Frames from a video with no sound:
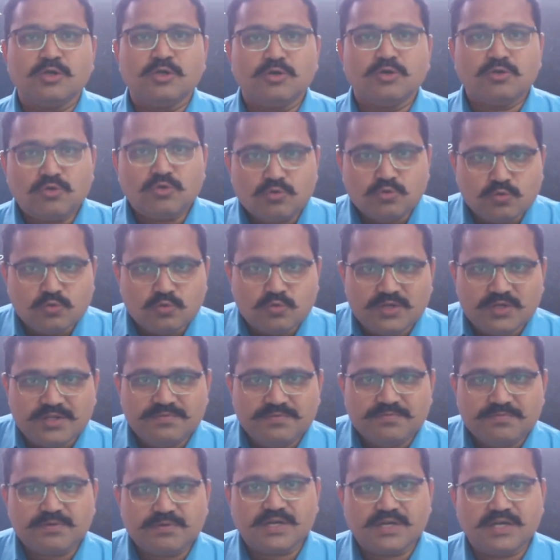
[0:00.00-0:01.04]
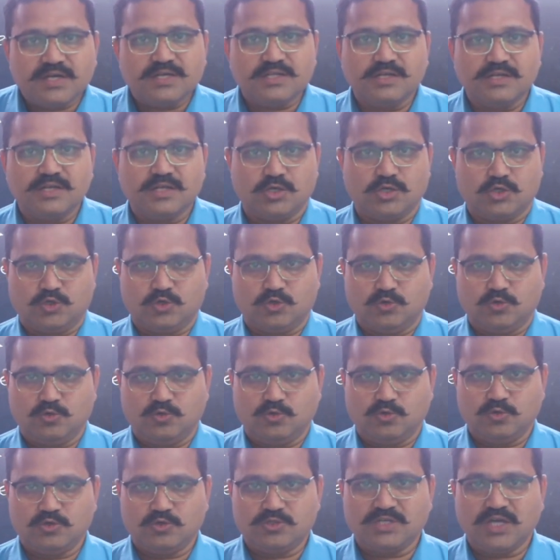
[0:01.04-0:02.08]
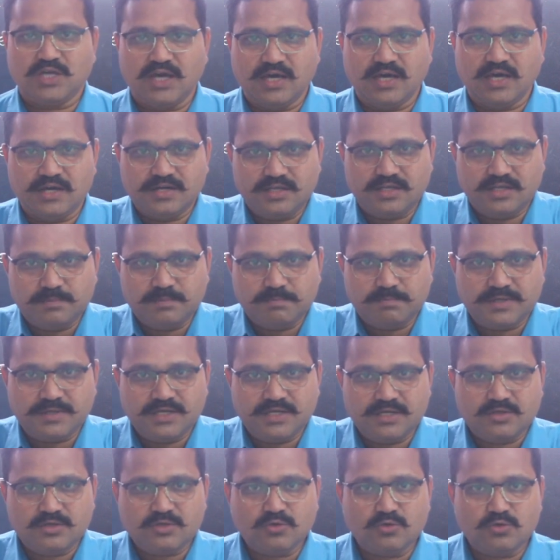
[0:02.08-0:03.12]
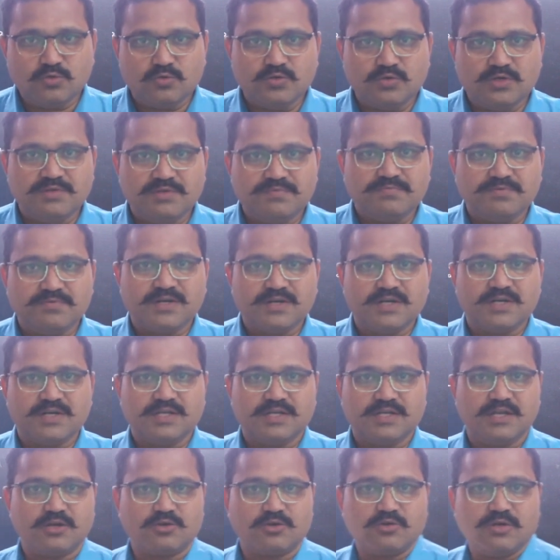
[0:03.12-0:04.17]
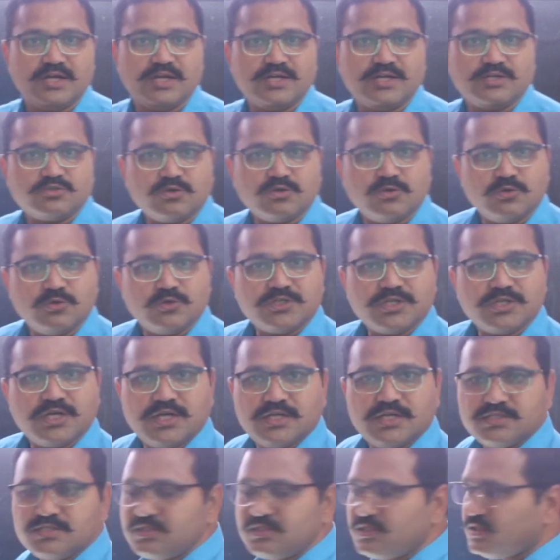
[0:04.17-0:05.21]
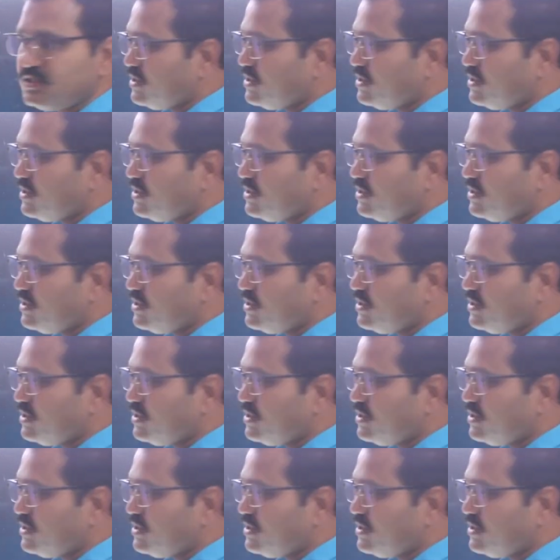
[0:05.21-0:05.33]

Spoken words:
Two different electrodes are dipped in two different electrolyte solutions.